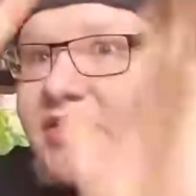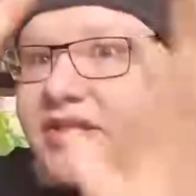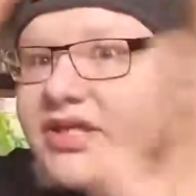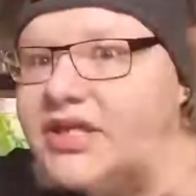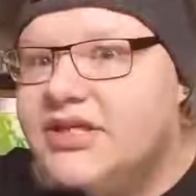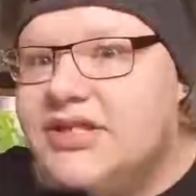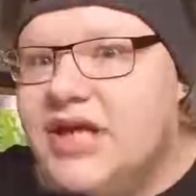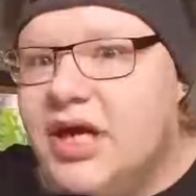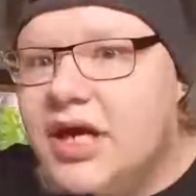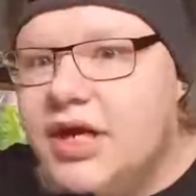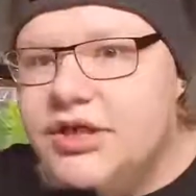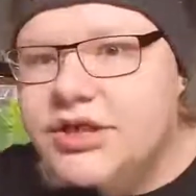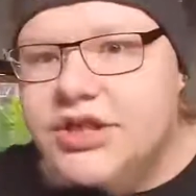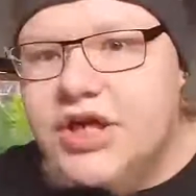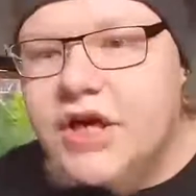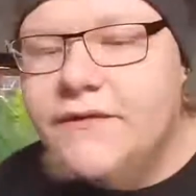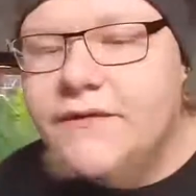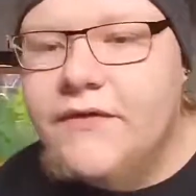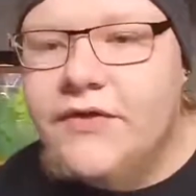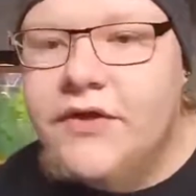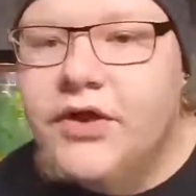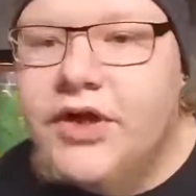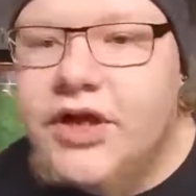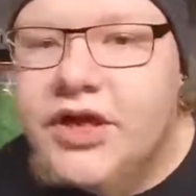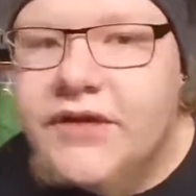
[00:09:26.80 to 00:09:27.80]
in the entire shelf
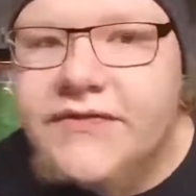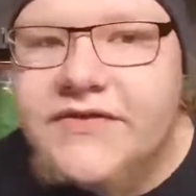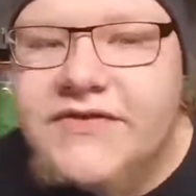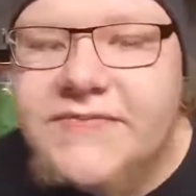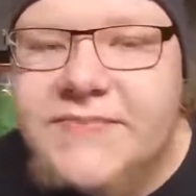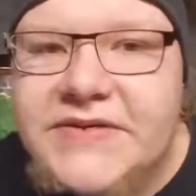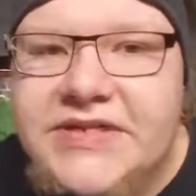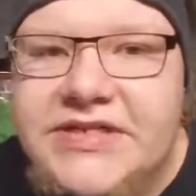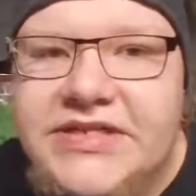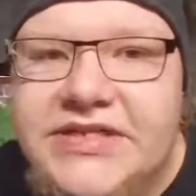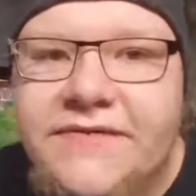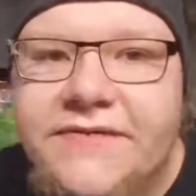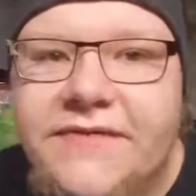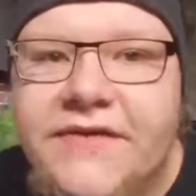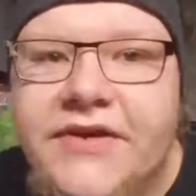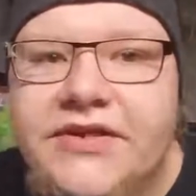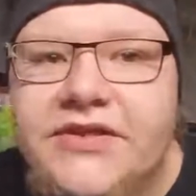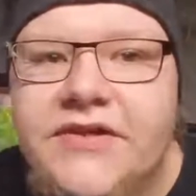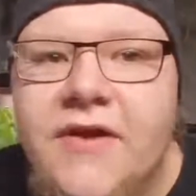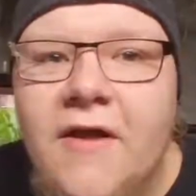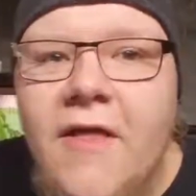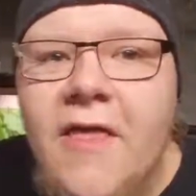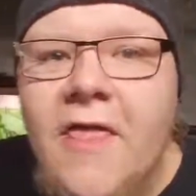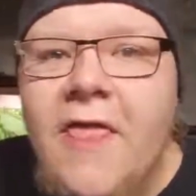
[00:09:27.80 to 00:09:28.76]
with 30 different species of fish.